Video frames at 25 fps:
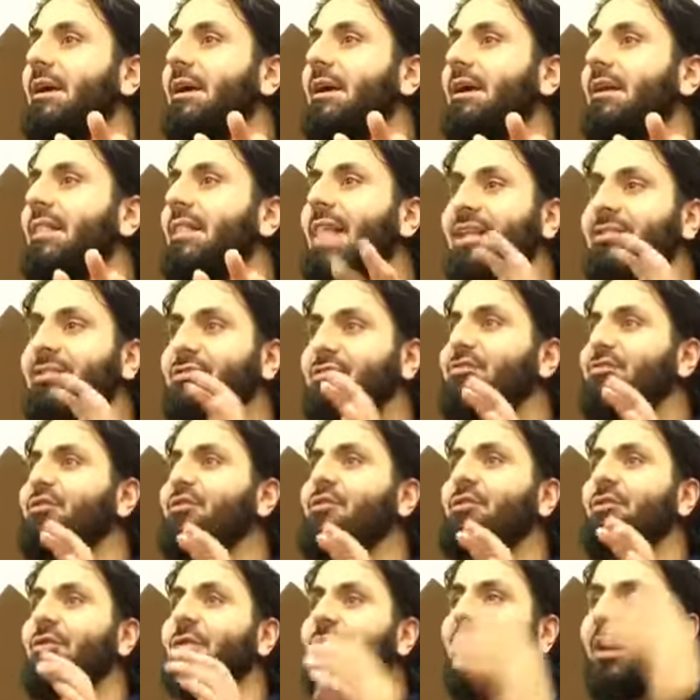That's
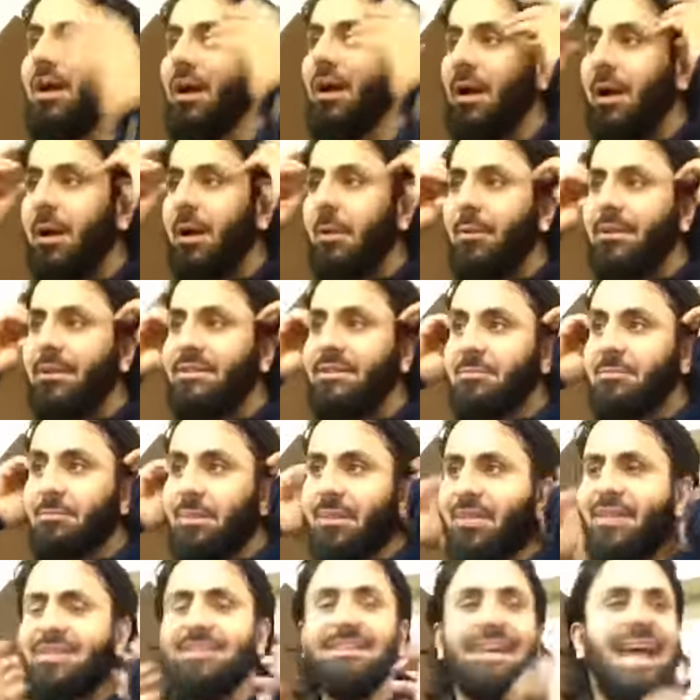true. But
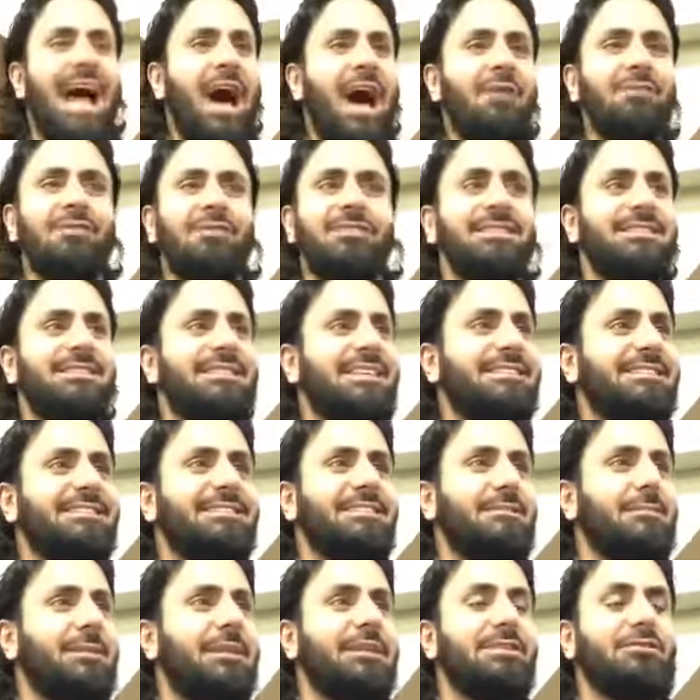there's
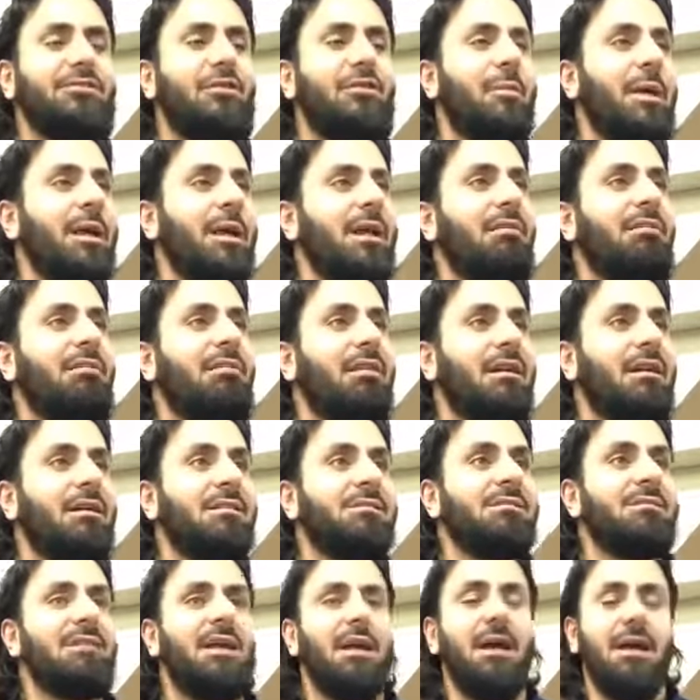counter-testimonies for many
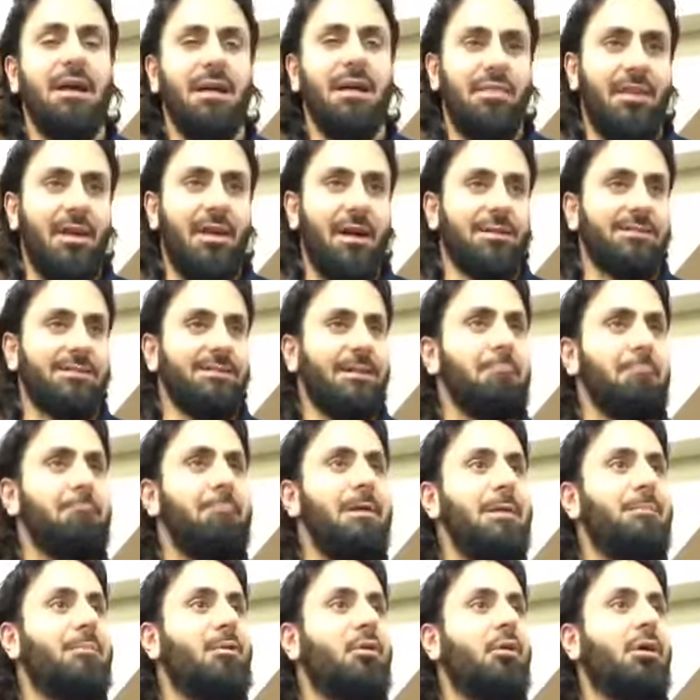things. There are some
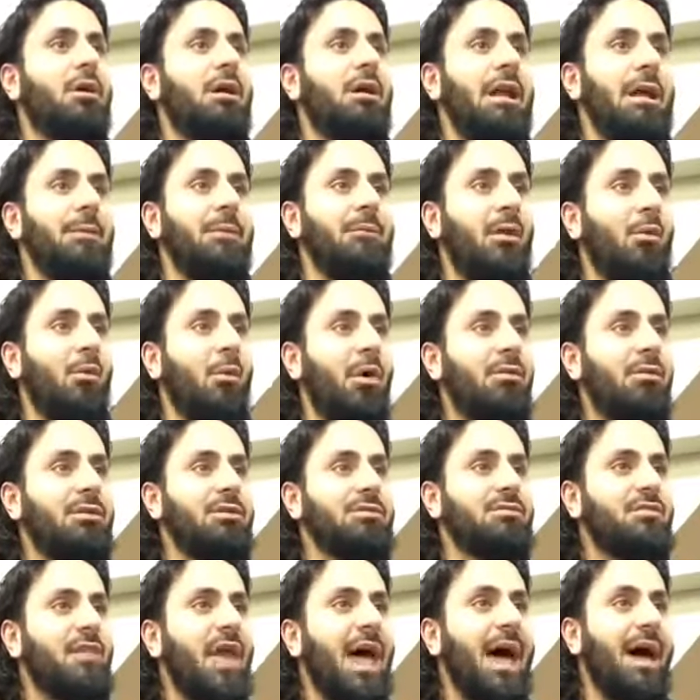people who claim the world
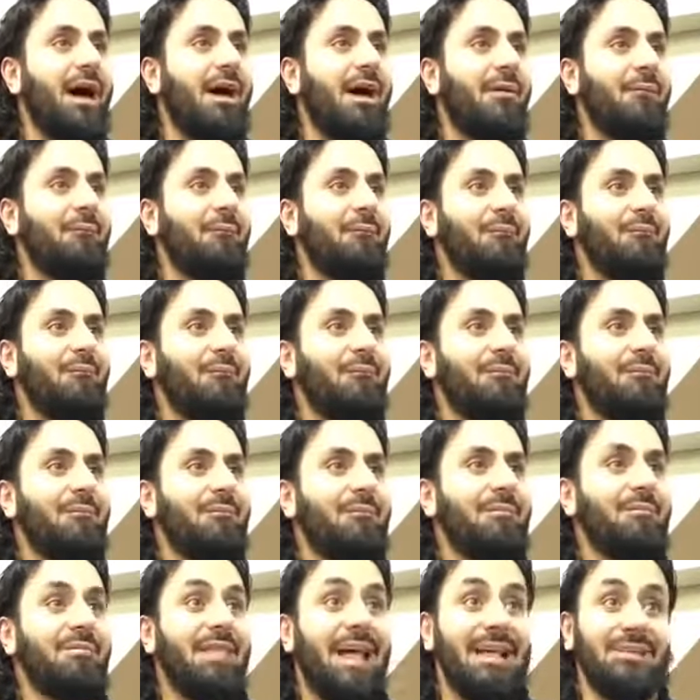is flat.
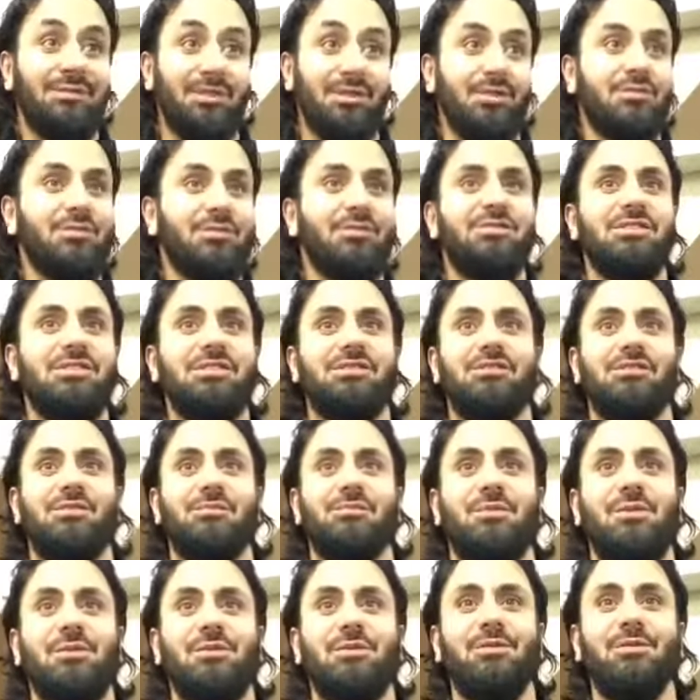That's also
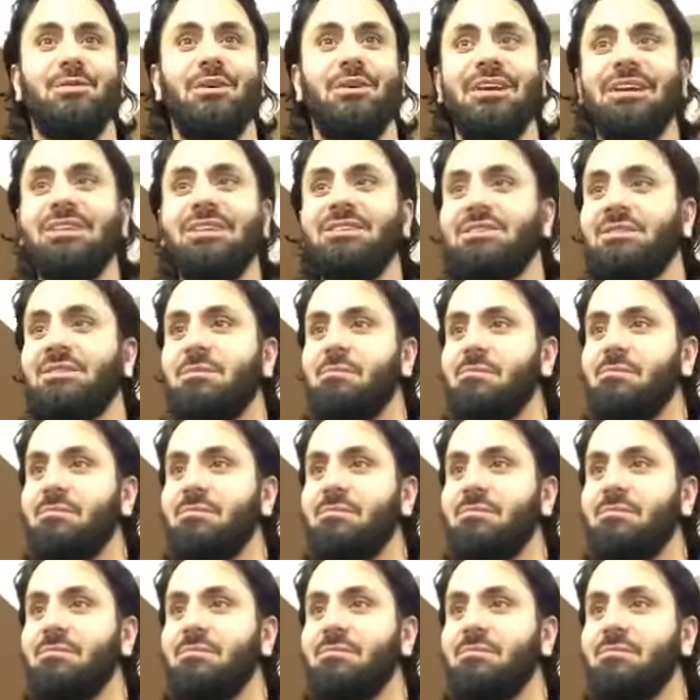testimonial knowledge.